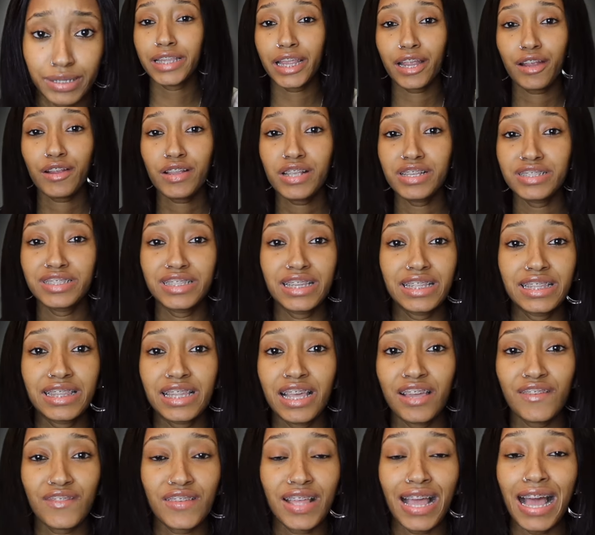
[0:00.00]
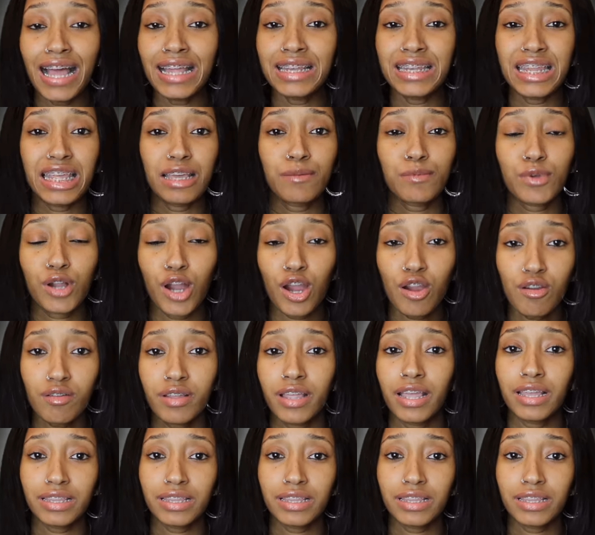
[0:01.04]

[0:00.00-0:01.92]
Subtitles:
Darius then left goddamn Kirk